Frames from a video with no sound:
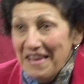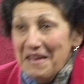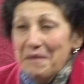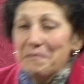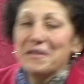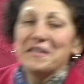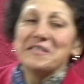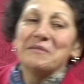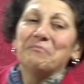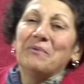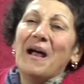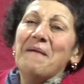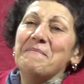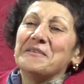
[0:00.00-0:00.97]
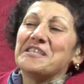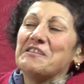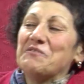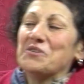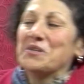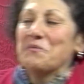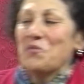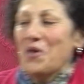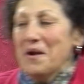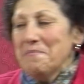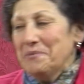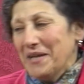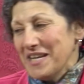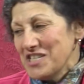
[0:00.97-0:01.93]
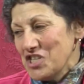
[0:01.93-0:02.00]
Because the problem is if you're in one
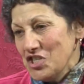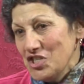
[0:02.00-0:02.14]
place and